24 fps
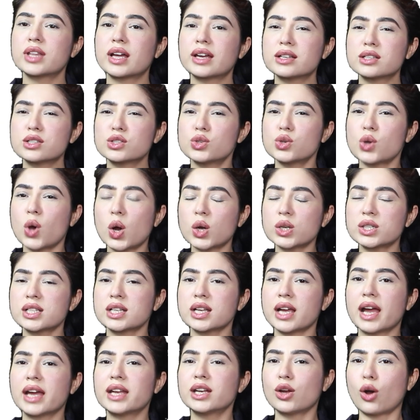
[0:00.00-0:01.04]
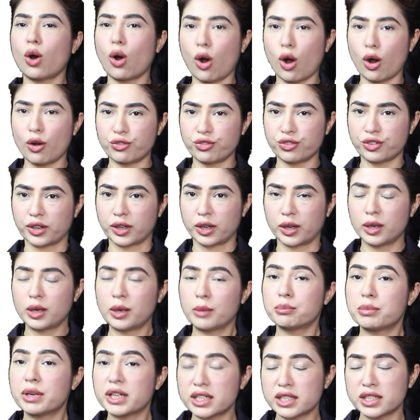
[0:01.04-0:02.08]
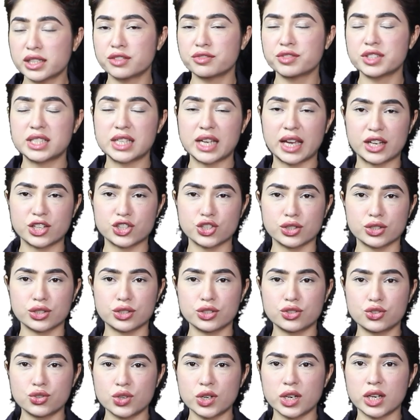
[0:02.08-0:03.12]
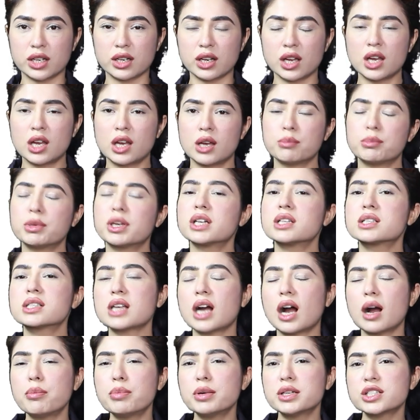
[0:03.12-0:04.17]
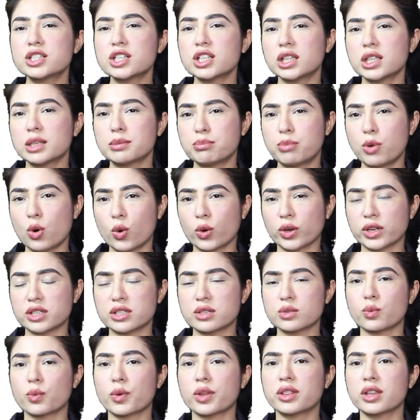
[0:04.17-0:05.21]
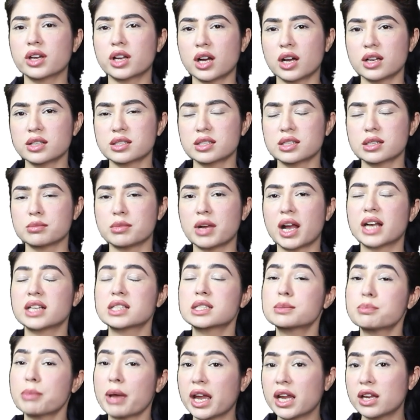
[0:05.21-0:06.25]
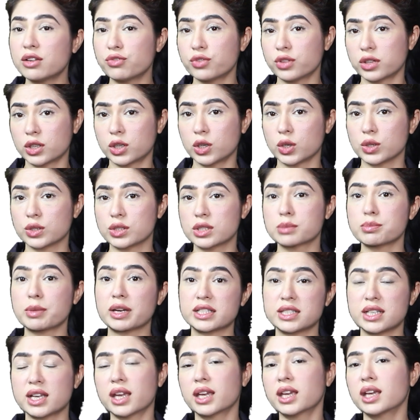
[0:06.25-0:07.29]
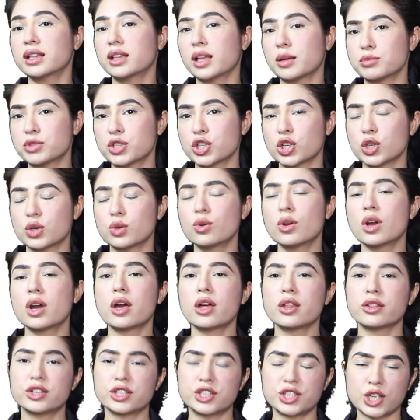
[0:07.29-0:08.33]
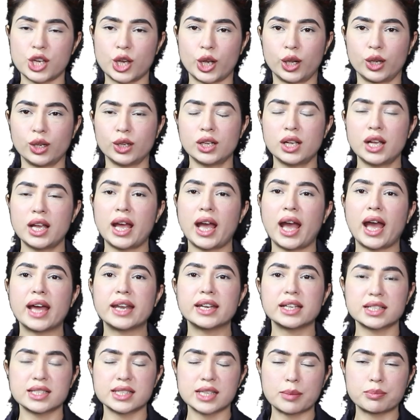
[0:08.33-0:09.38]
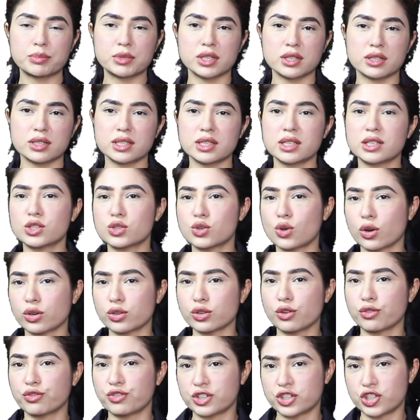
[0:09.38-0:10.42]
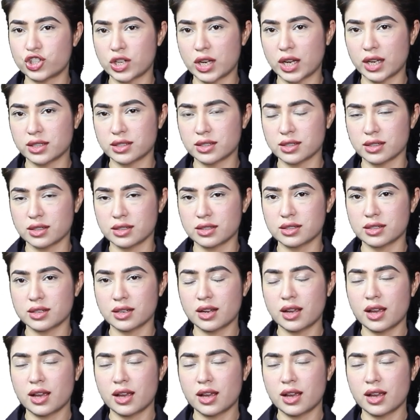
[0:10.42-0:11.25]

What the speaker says: that is not an offer, but an invitation to treat. Because up until the point when the customer has paid for the goods by taking them to the till, an acceptance is not officiated.